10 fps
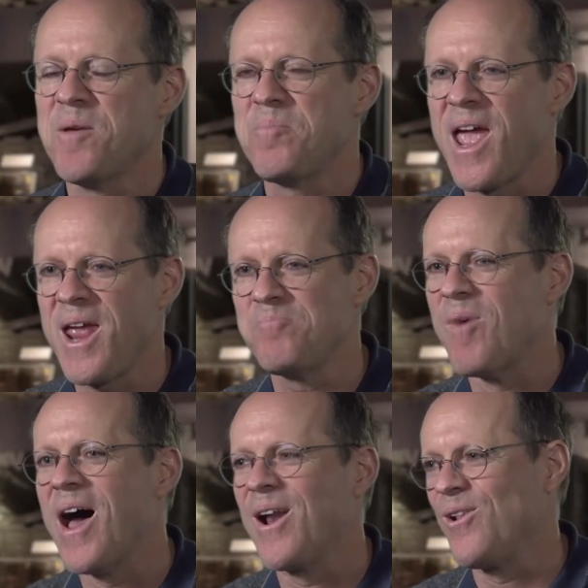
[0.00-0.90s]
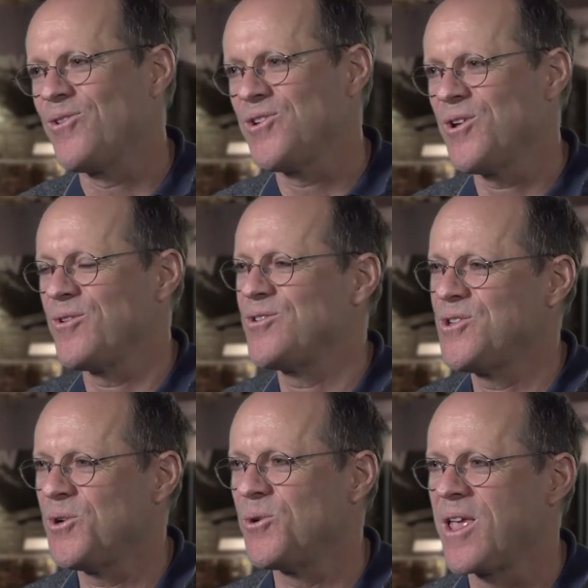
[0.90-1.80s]
paid model
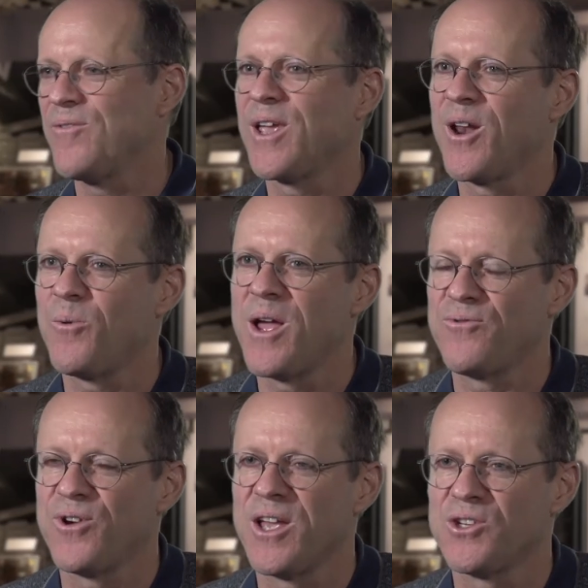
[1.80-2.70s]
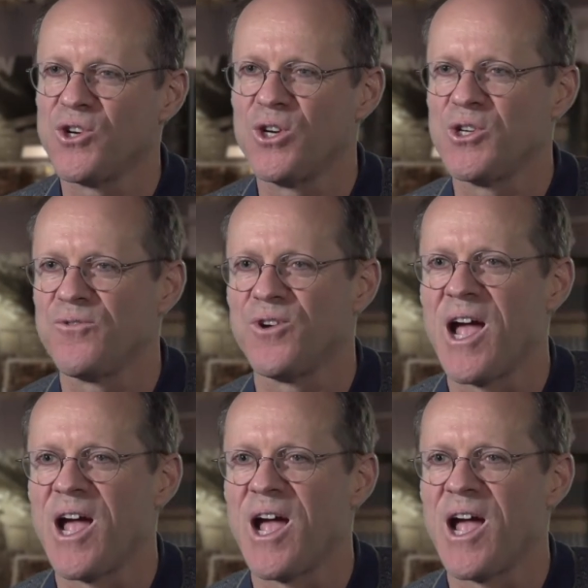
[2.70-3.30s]
to giving it away free and charging for